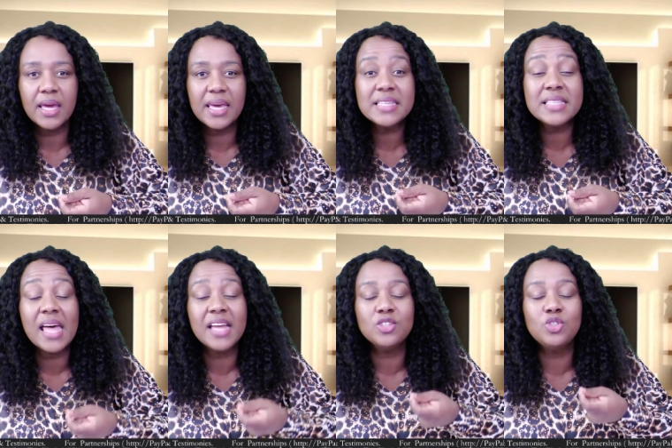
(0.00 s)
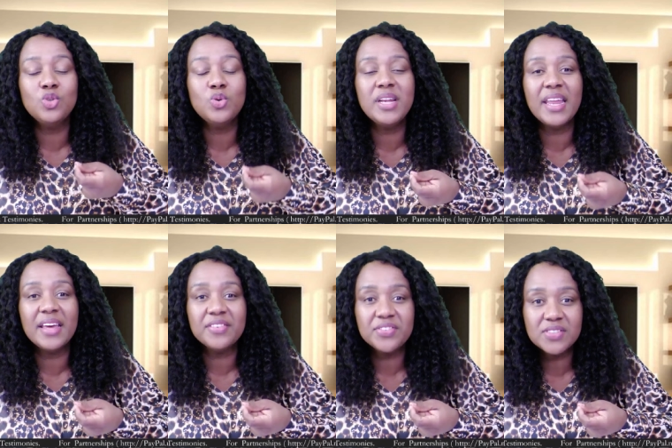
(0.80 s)
is that you
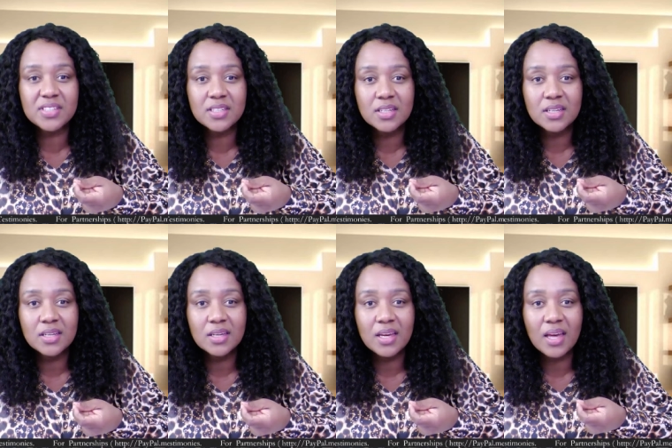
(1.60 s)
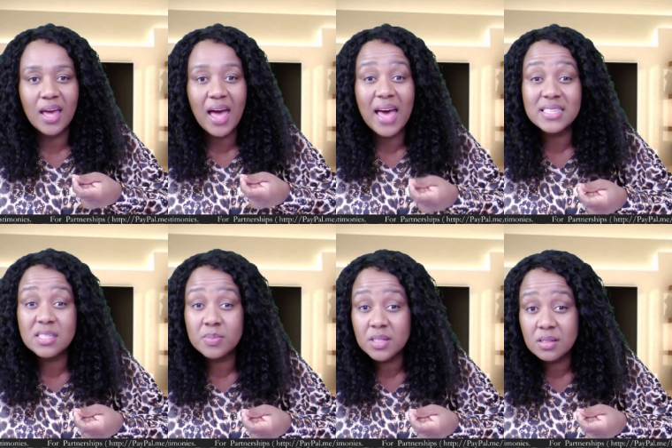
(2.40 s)
left a
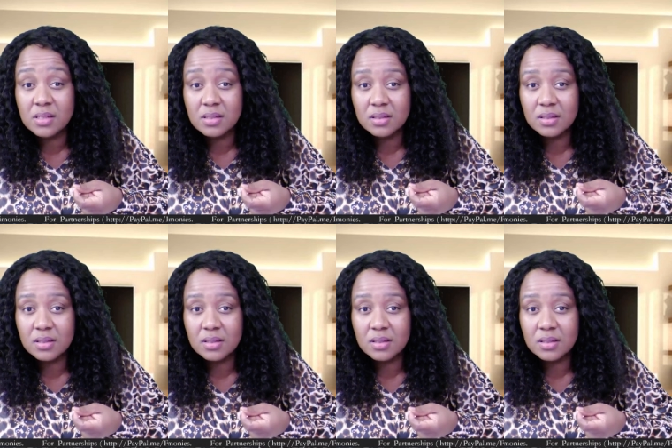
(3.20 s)
husband